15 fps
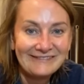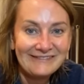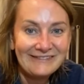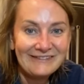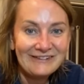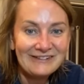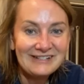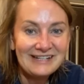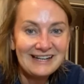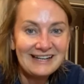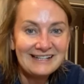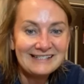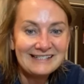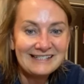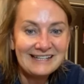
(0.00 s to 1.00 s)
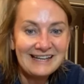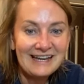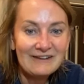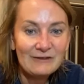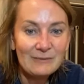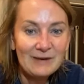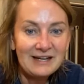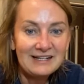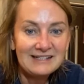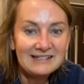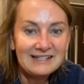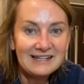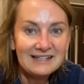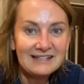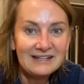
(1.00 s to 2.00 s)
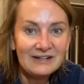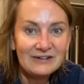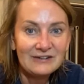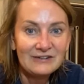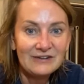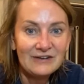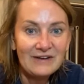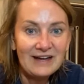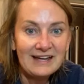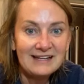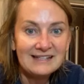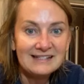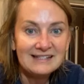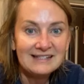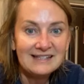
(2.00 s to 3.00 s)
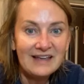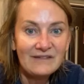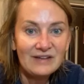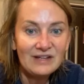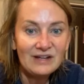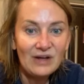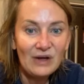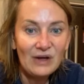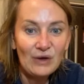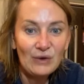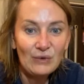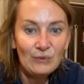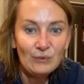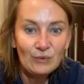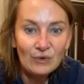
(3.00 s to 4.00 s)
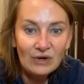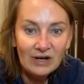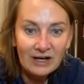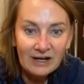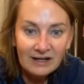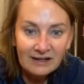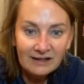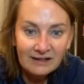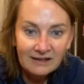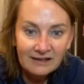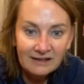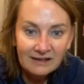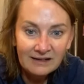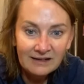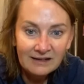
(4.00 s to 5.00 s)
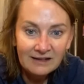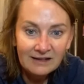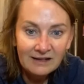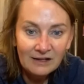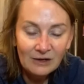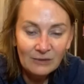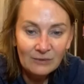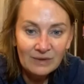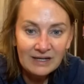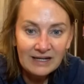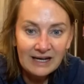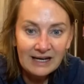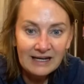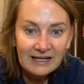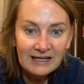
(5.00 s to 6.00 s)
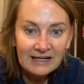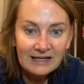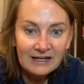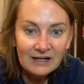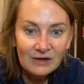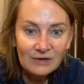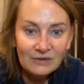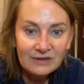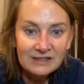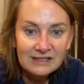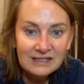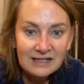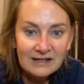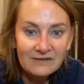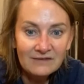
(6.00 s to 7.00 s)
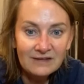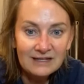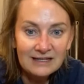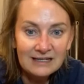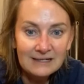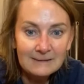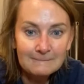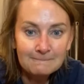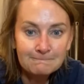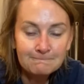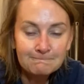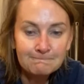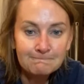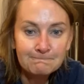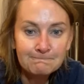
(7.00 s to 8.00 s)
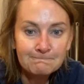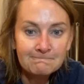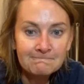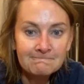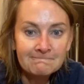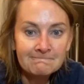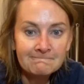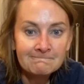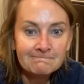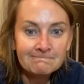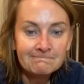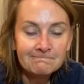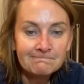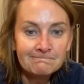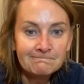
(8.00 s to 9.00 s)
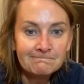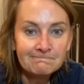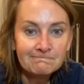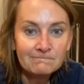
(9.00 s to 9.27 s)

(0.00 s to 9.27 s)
We're everybody's getting on. Okay, it is 7:01. We can't get it on the TV. Hmm.